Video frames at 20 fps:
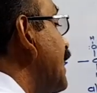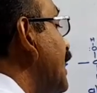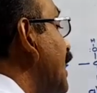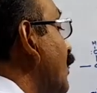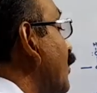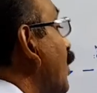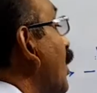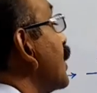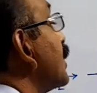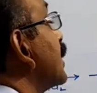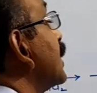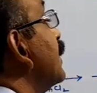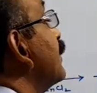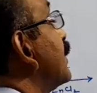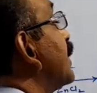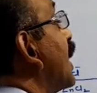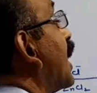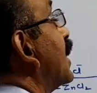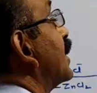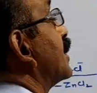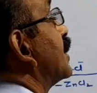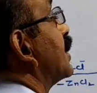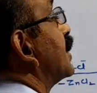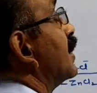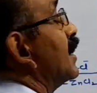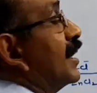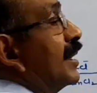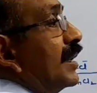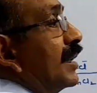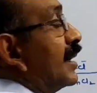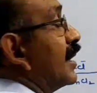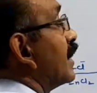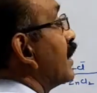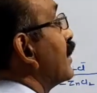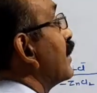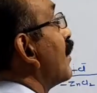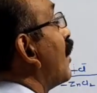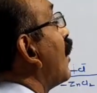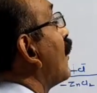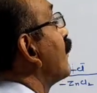the positive charge
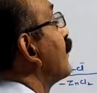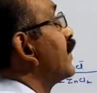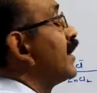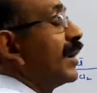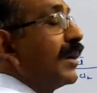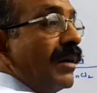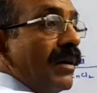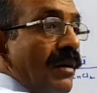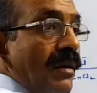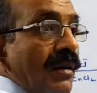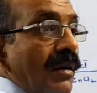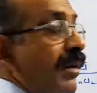of the